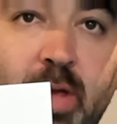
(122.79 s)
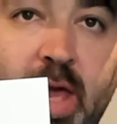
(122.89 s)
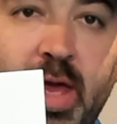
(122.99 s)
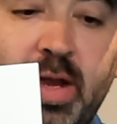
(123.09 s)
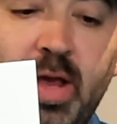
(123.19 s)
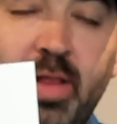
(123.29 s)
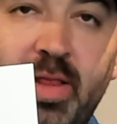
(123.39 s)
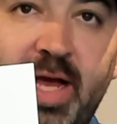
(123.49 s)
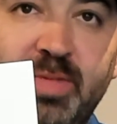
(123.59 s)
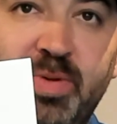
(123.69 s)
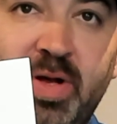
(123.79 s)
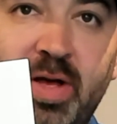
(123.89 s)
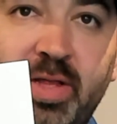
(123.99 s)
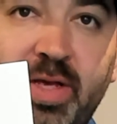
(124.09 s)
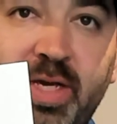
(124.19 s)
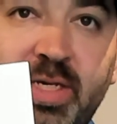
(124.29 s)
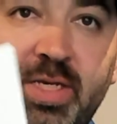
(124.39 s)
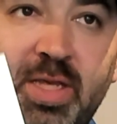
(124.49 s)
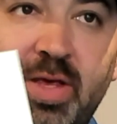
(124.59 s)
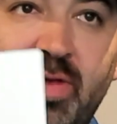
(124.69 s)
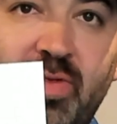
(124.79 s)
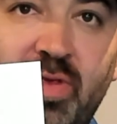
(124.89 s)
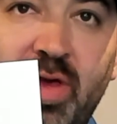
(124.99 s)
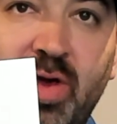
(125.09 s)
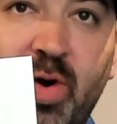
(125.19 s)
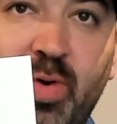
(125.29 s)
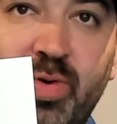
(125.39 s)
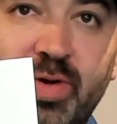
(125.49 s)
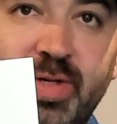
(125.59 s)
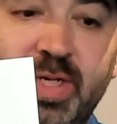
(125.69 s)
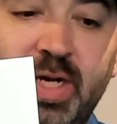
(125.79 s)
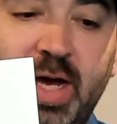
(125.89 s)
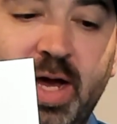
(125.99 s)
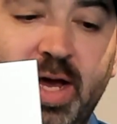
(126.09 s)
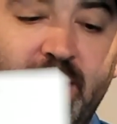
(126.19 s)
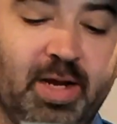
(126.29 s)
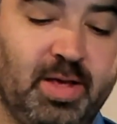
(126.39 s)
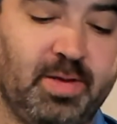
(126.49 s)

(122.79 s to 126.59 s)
And last but not least, the owner's guide.